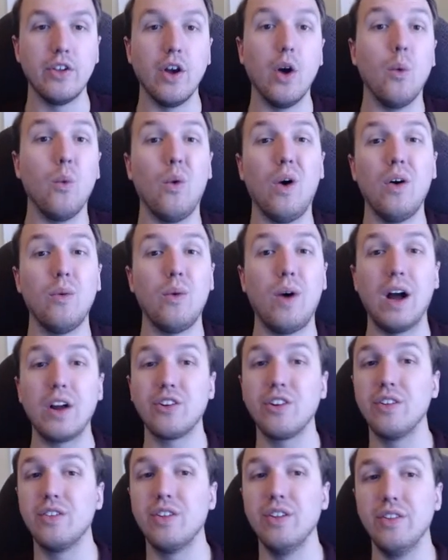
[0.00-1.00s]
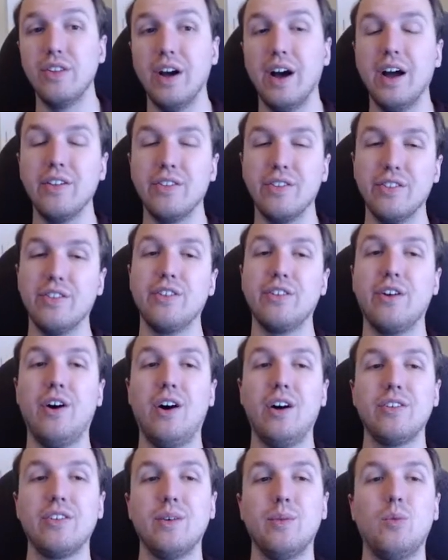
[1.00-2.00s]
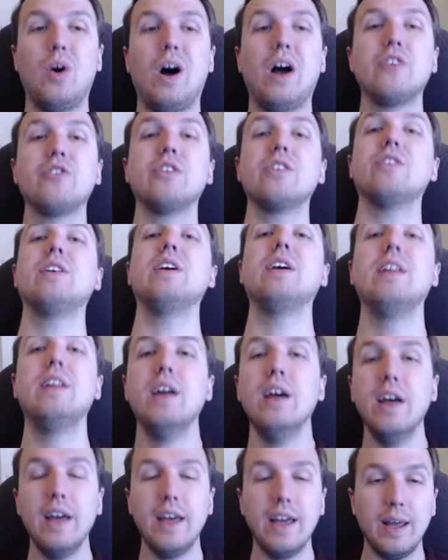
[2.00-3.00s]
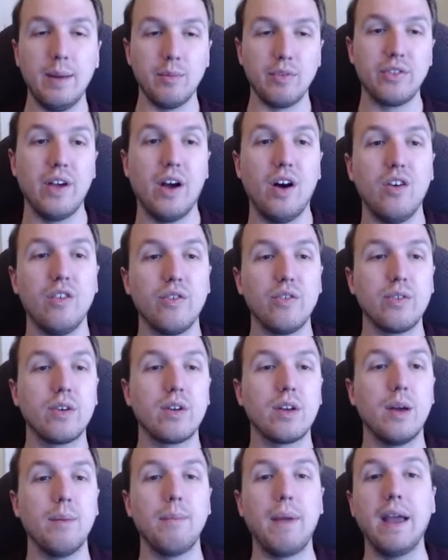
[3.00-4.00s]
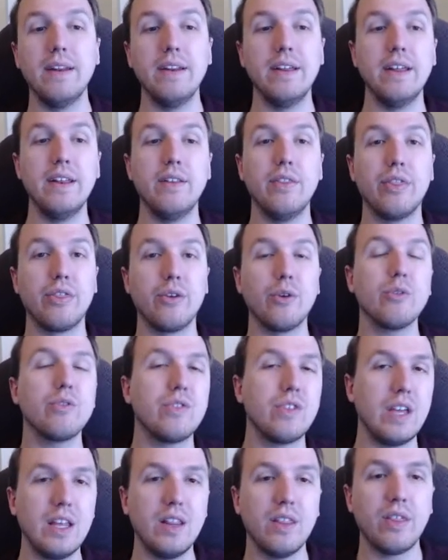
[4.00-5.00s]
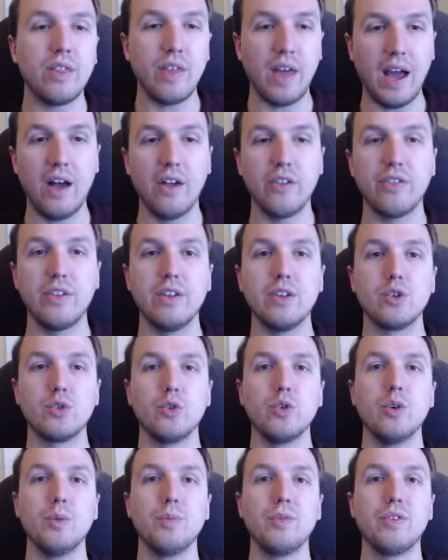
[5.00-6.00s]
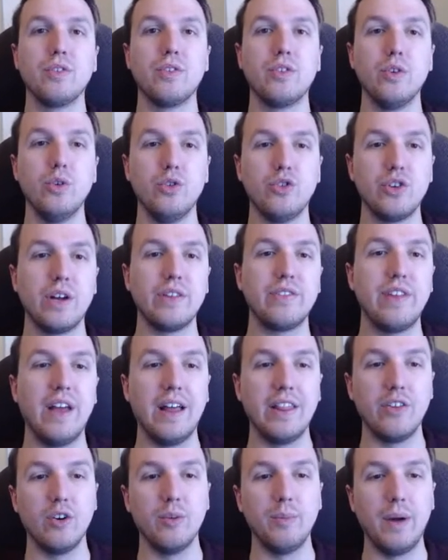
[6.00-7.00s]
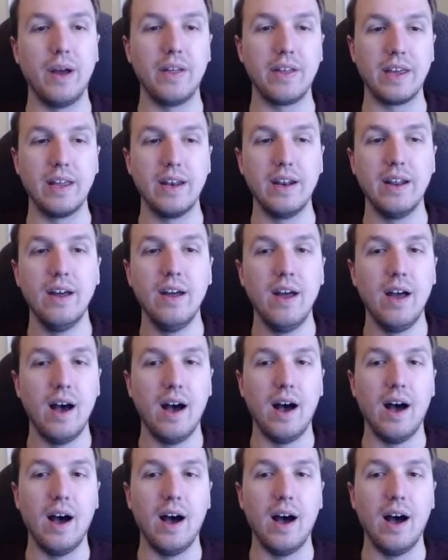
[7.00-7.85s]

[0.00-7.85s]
So what Washington does, and this is awesome, Washington himself commanded 13,000 troops to shut down the rebellion.